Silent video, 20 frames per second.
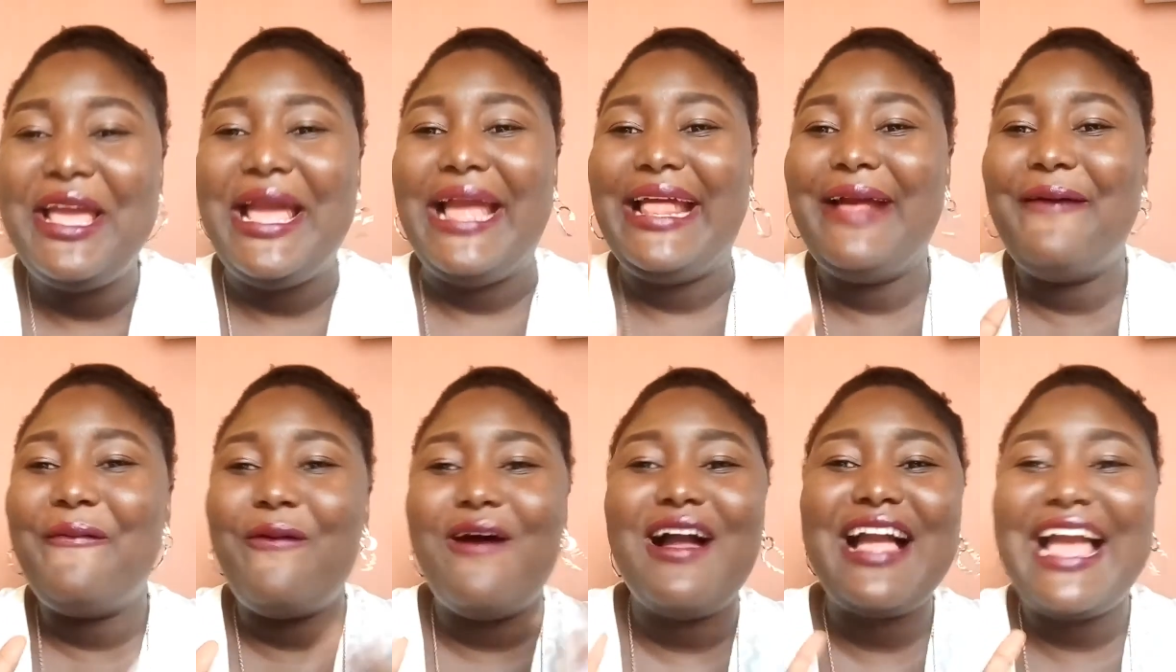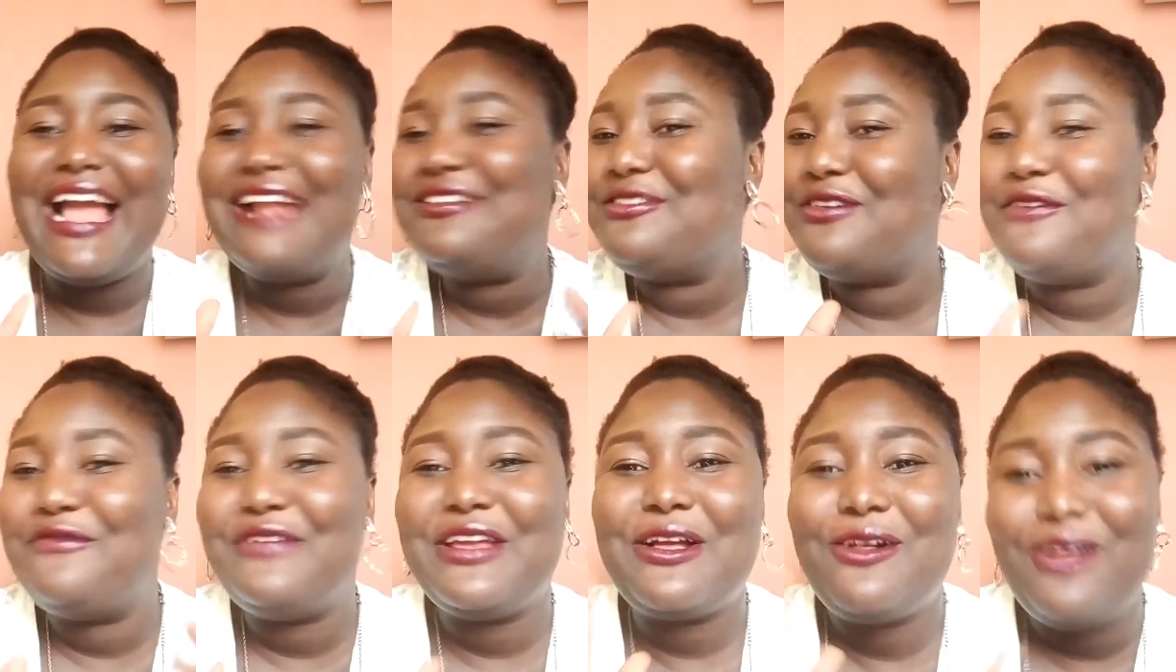what kind of
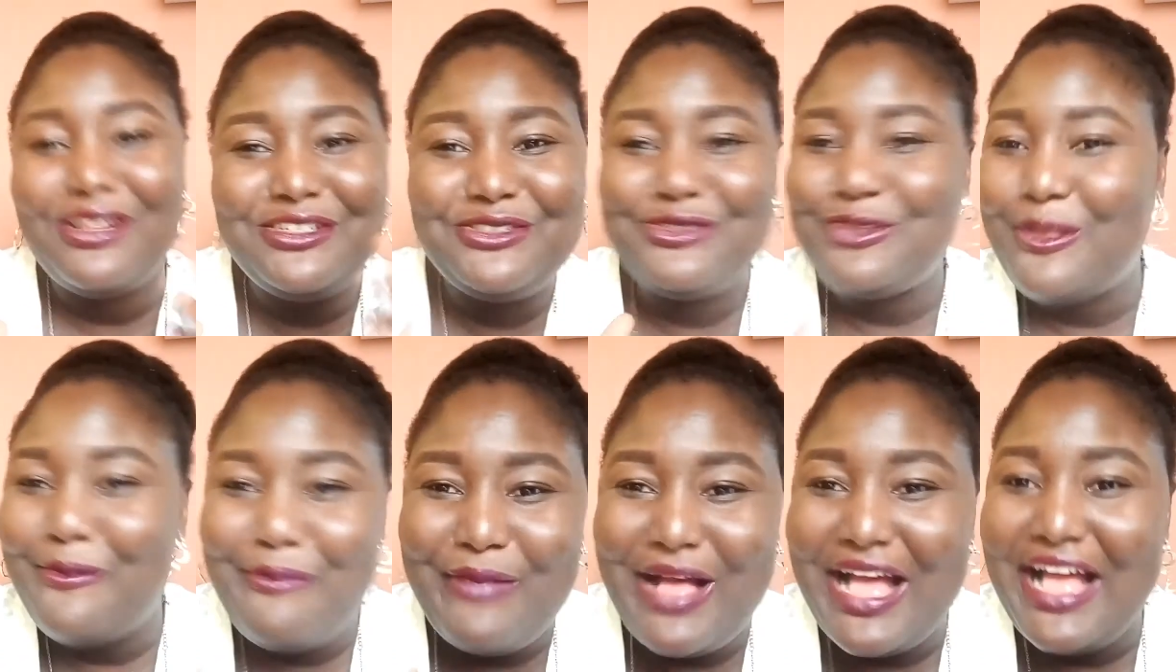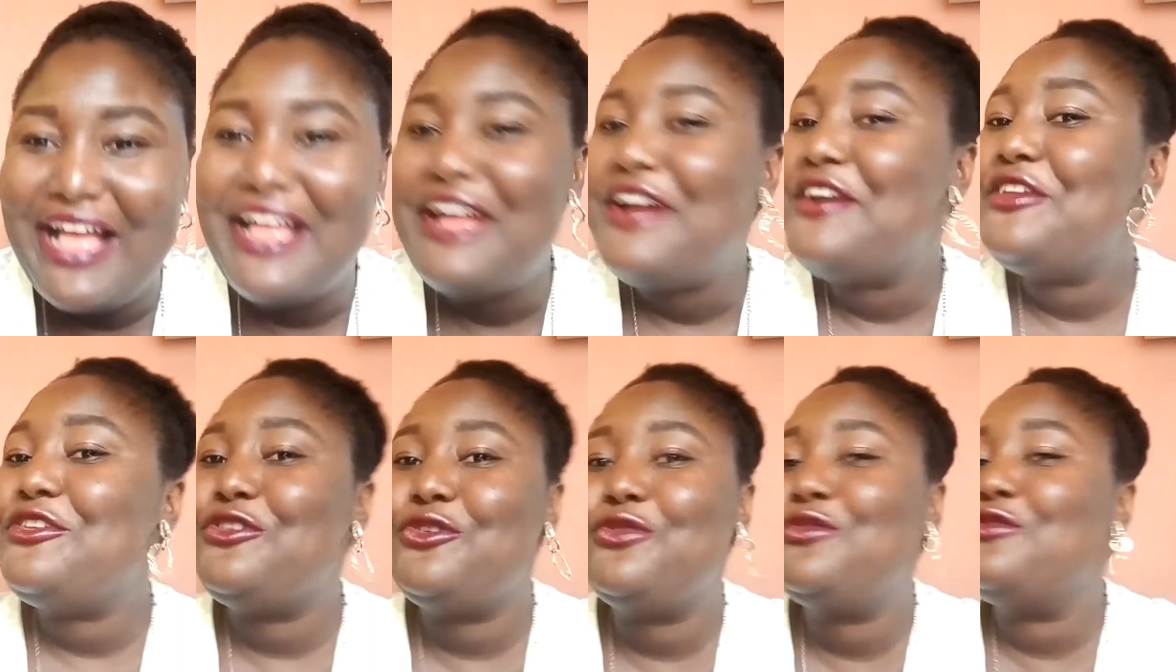a customer
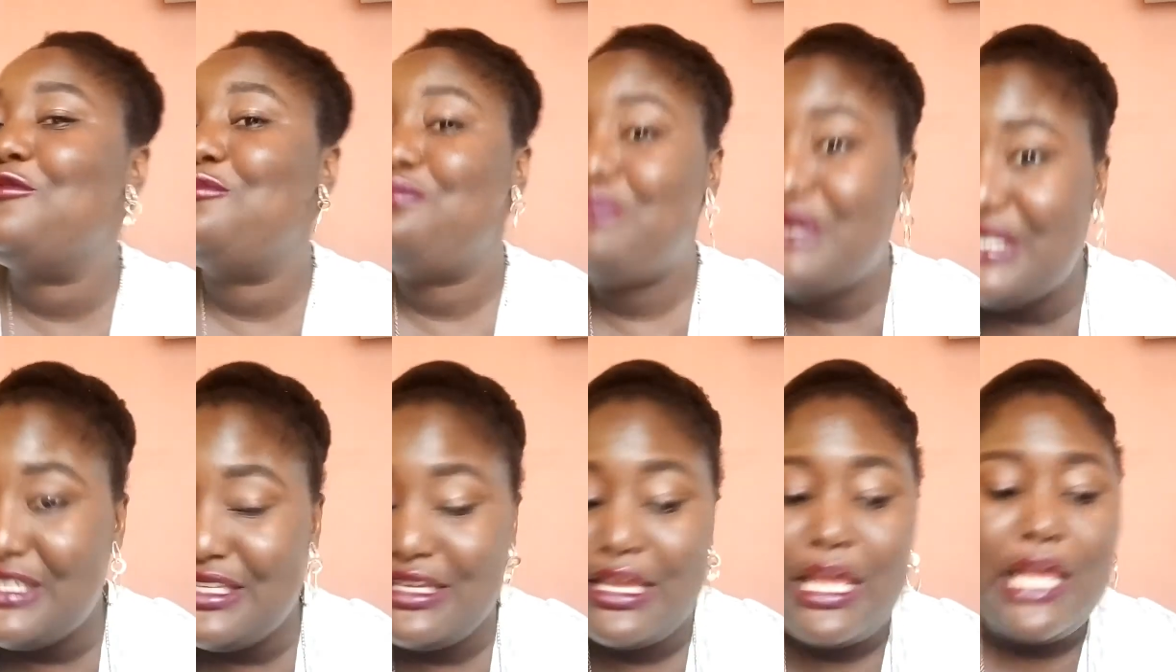you will be.